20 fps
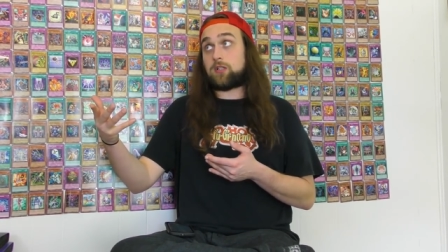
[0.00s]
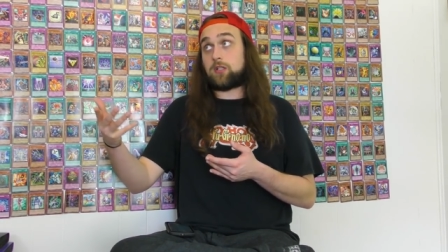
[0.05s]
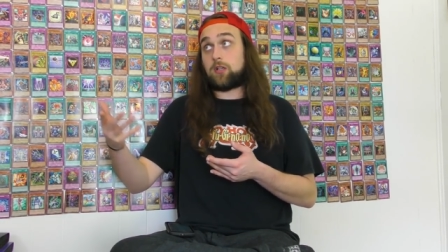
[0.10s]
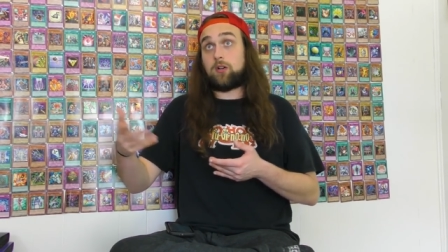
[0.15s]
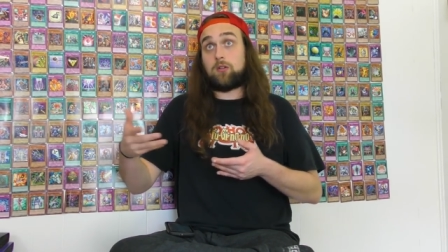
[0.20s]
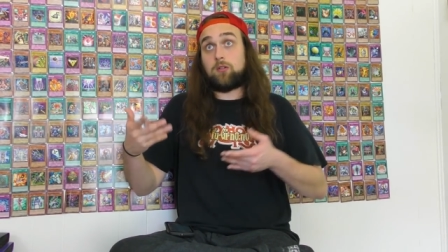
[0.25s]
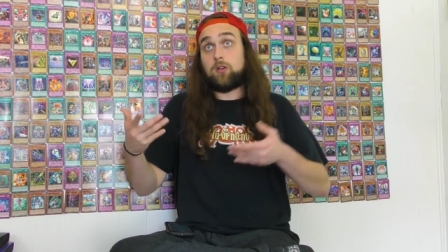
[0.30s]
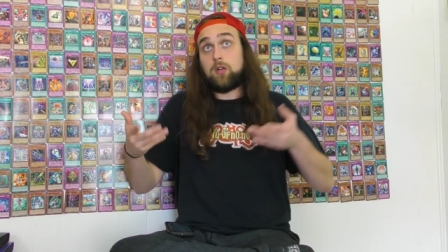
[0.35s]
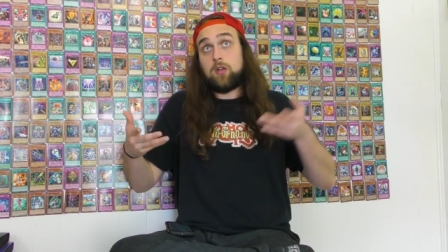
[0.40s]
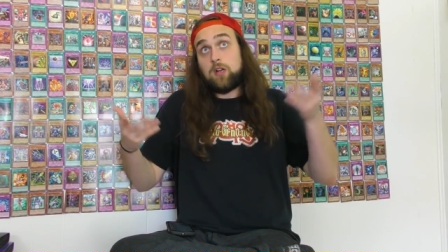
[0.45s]

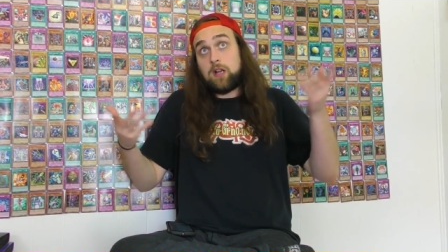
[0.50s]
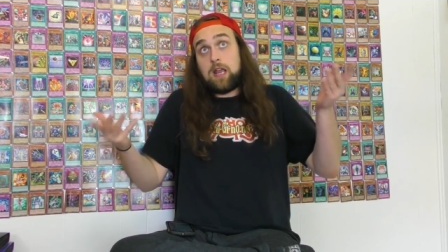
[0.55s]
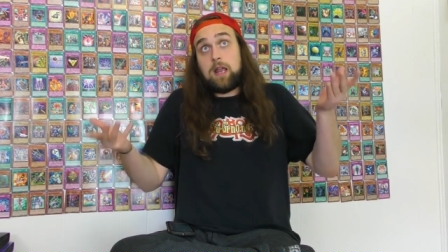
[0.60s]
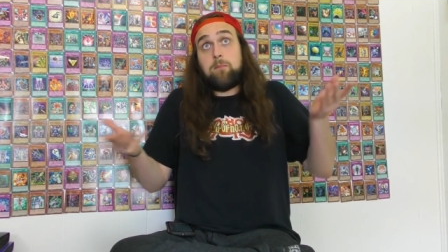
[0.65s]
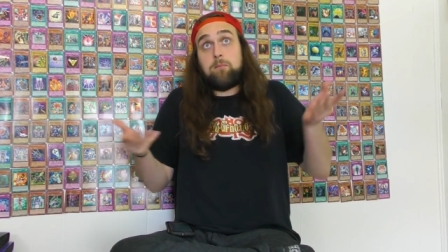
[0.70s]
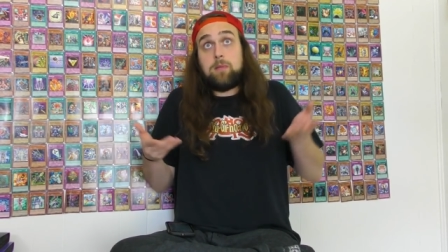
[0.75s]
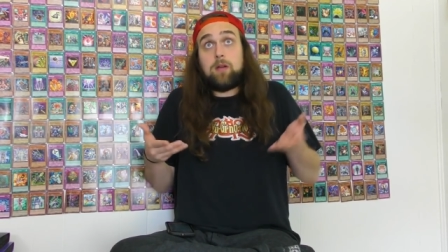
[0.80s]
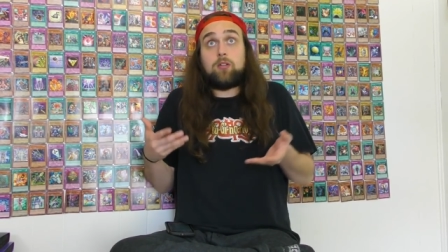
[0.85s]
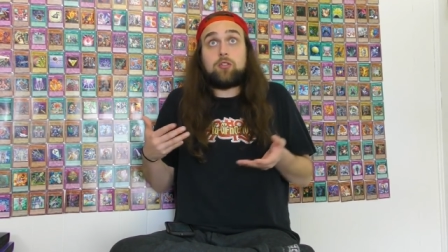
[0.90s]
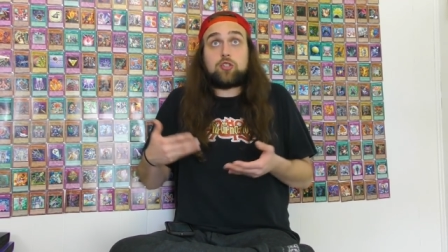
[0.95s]
so
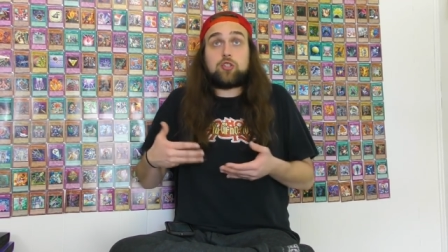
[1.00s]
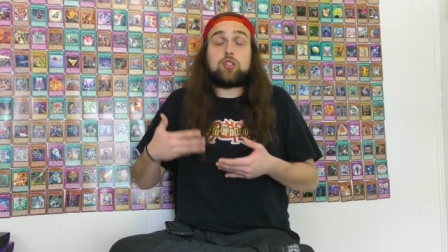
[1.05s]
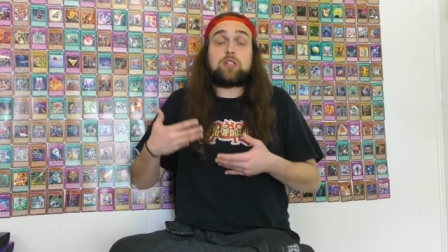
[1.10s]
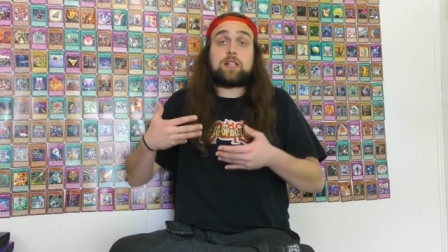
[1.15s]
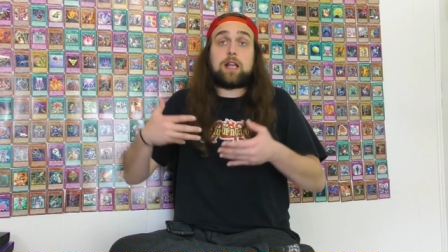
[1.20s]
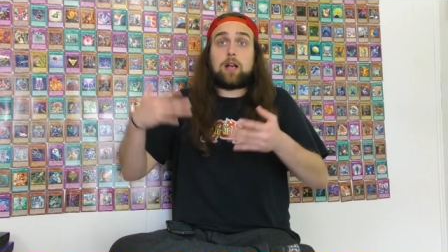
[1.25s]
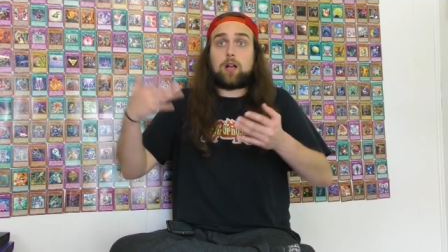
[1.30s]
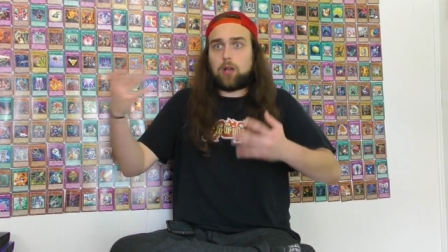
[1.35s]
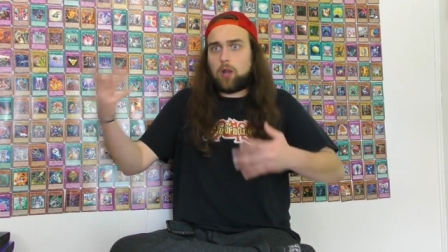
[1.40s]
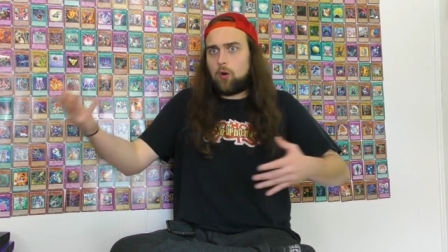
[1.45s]
it mills just
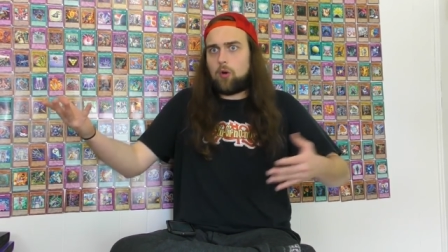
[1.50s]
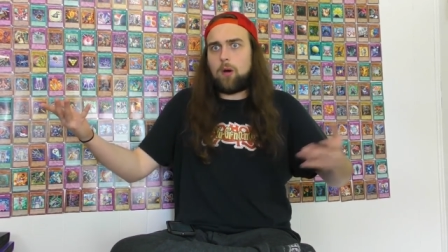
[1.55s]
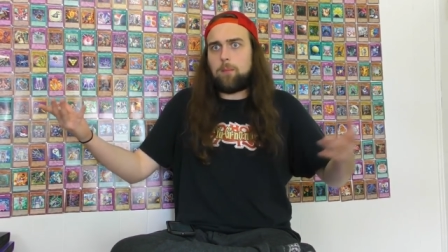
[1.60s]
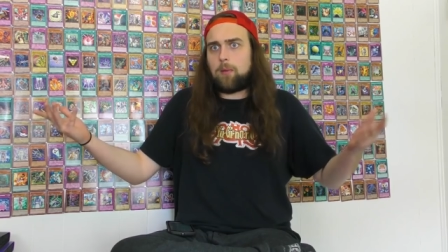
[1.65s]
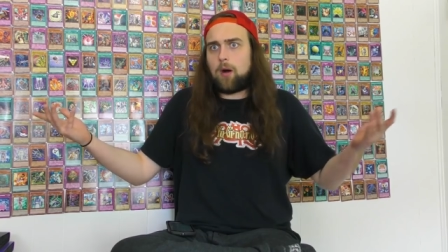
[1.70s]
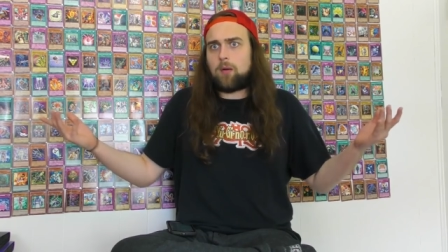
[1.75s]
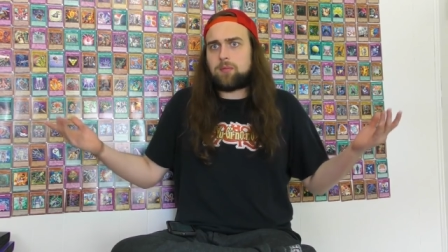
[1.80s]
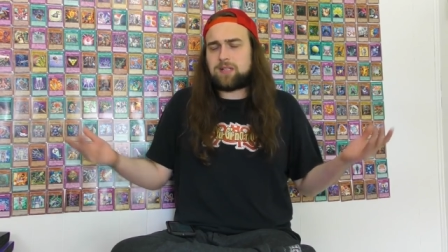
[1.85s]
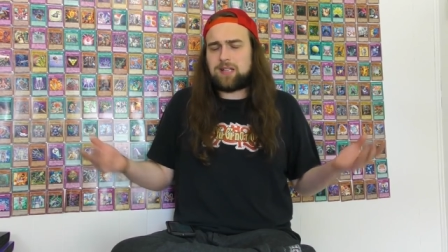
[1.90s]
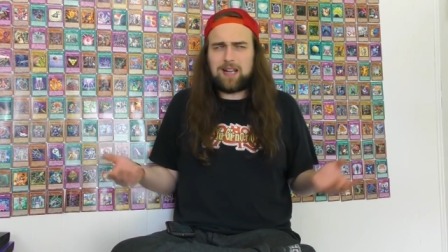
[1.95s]
like Glow Up
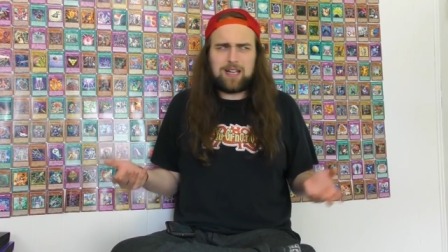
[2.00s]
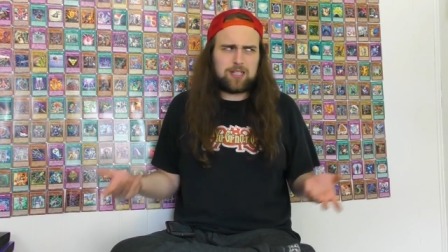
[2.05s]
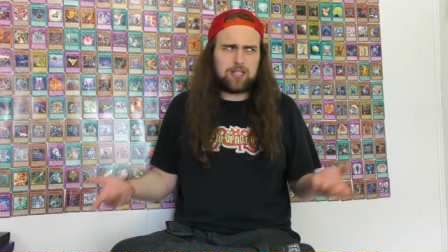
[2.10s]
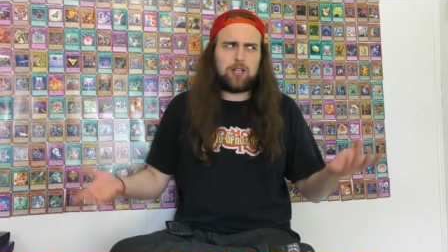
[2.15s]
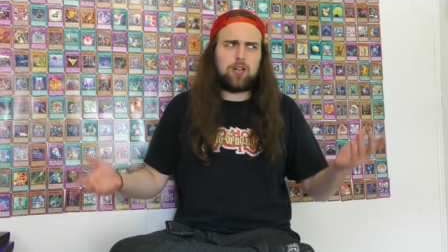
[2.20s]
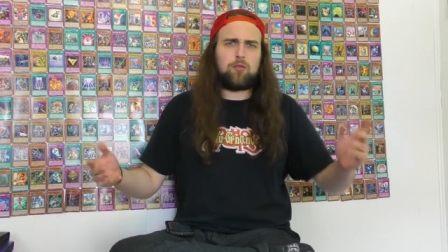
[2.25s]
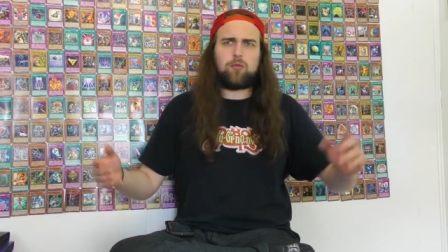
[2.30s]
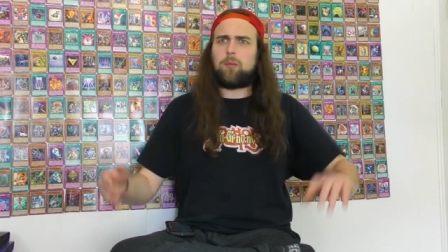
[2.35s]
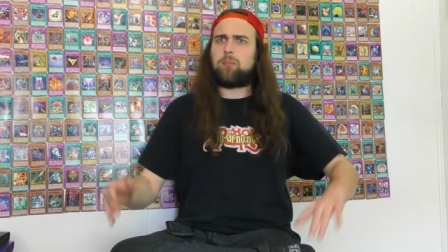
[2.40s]
Bomb, so that's a good